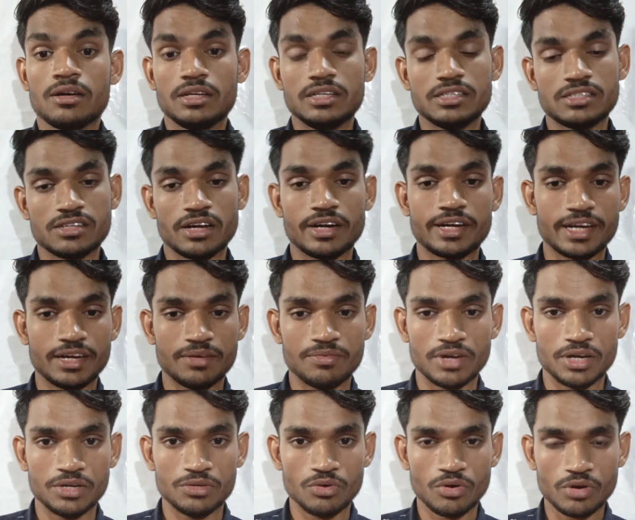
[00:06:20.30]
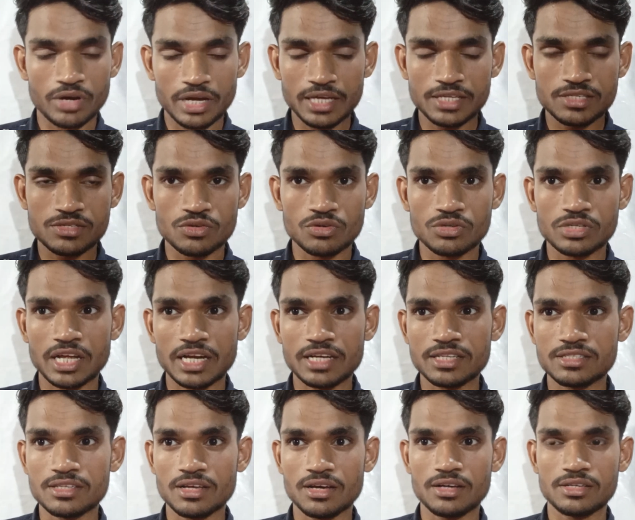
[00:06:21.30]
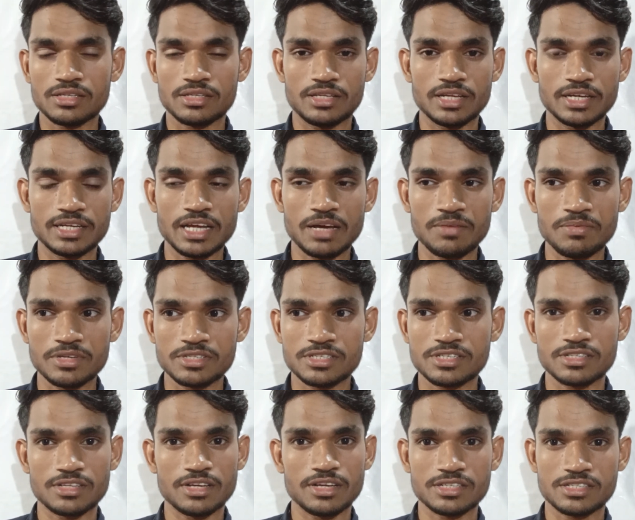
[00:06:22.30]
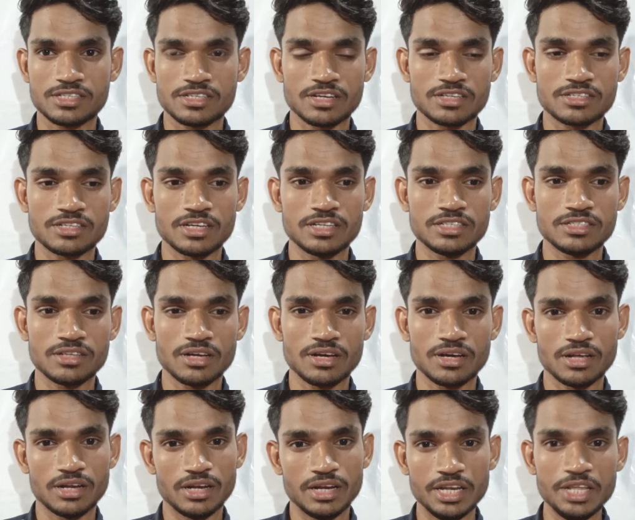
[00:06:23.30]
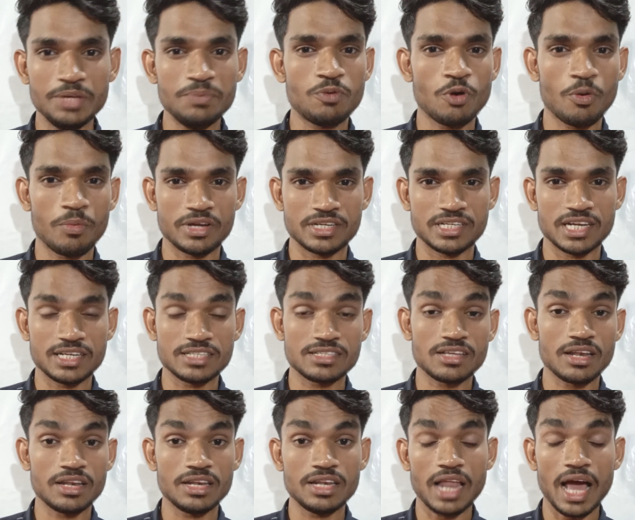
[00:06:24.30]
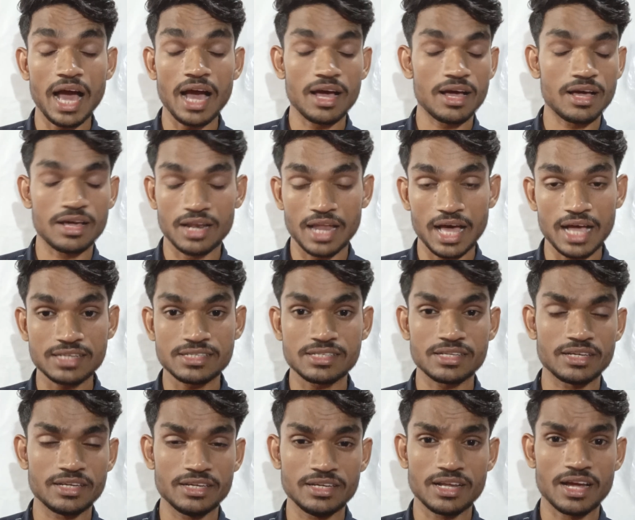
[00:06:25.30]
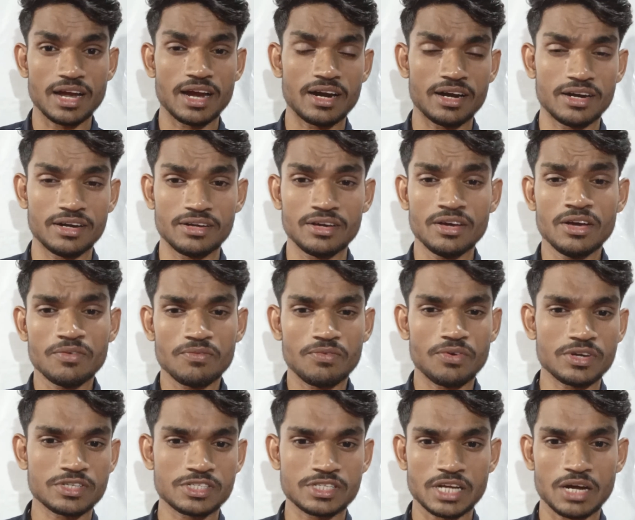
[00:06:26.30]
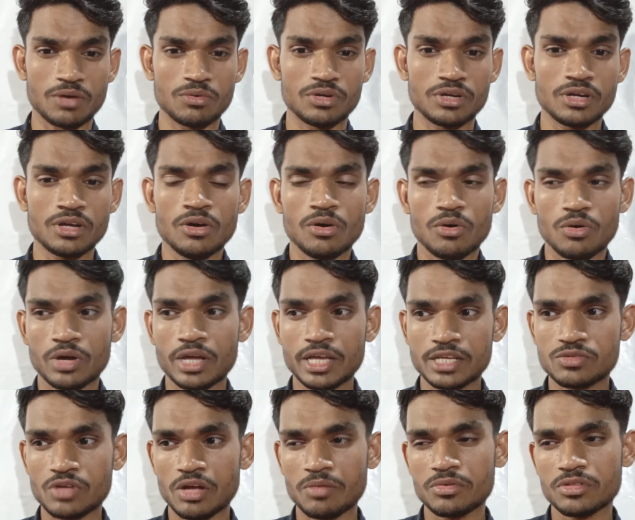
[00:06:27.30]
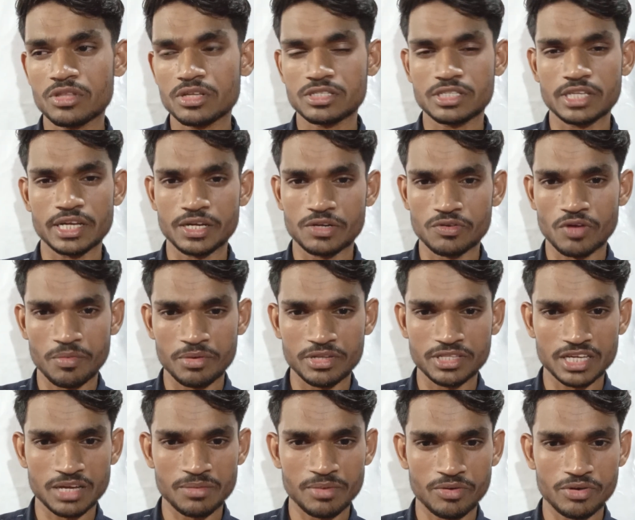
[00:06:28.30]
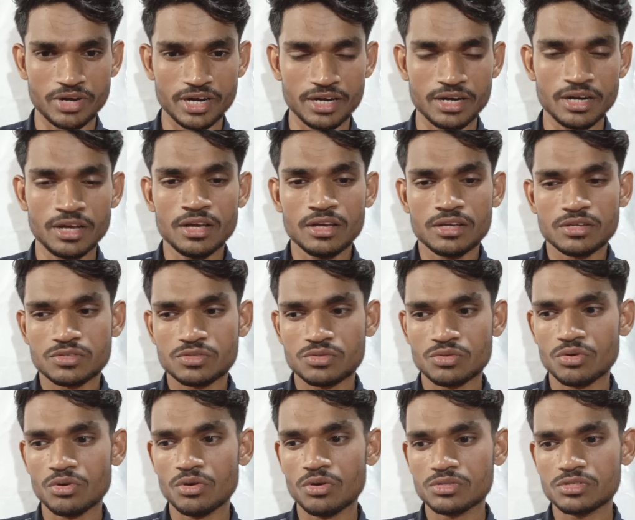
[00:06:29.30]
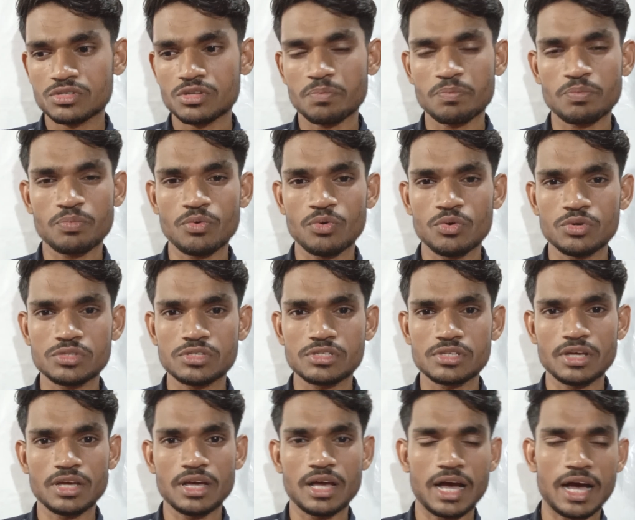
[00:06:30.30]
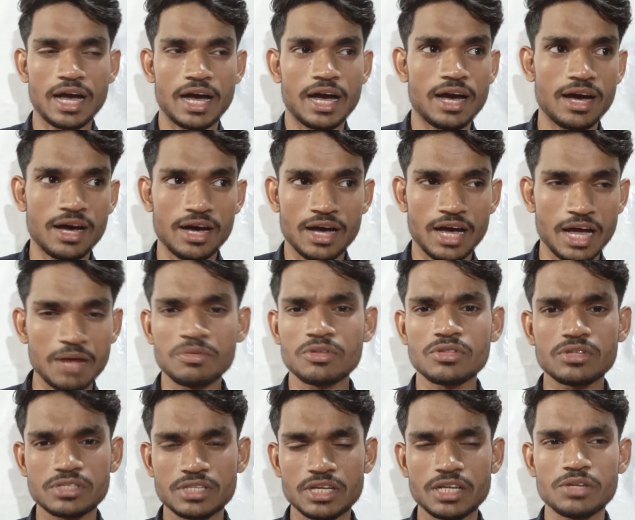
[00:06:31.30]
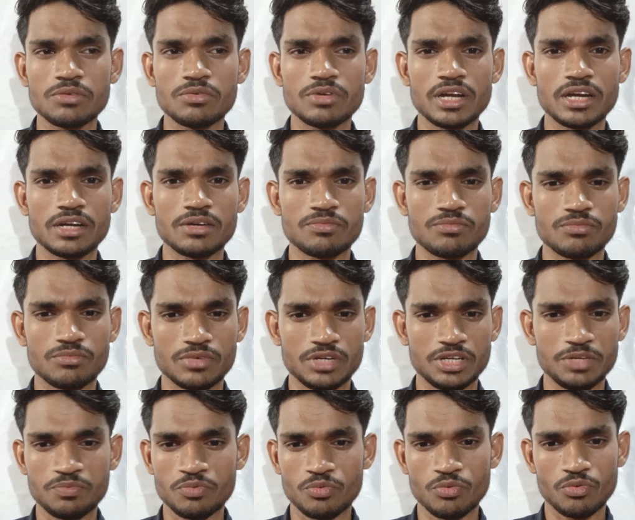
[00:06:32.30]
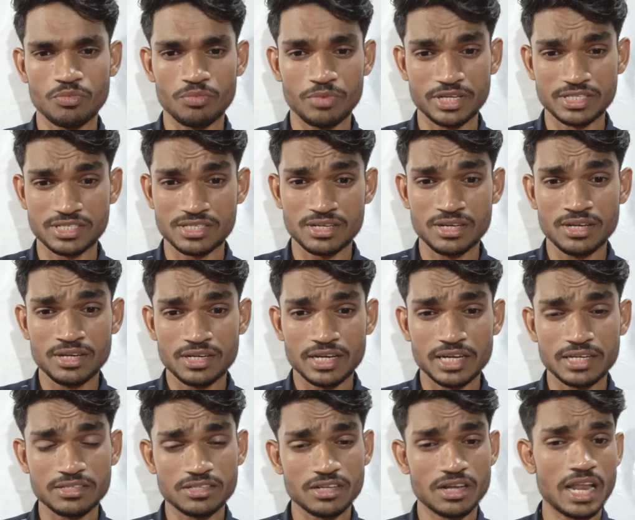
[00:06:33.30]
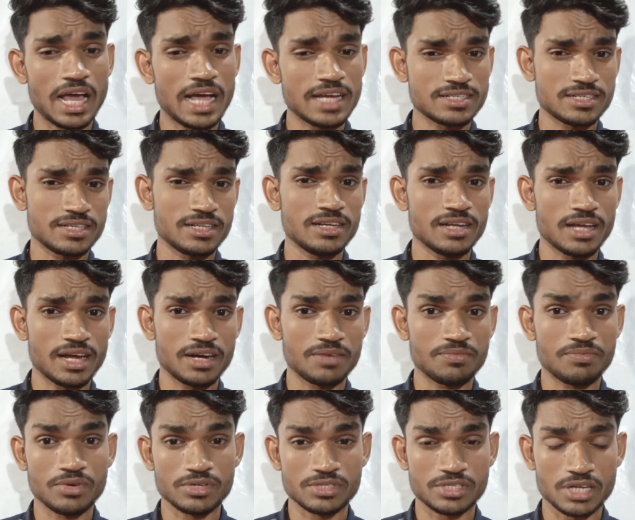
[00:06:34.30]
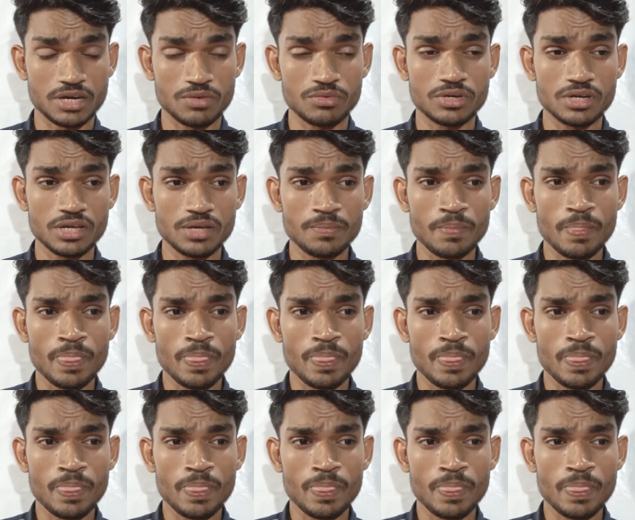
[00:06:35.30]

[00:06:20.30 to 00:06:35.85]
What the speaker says: inserted value. Okay, so that is a database structure is a LIFO based, that is a last in and first out. Okay, so I have to just say to you everything about that. So suppose I have to just say to you that LIFO based, that is a last in and first out.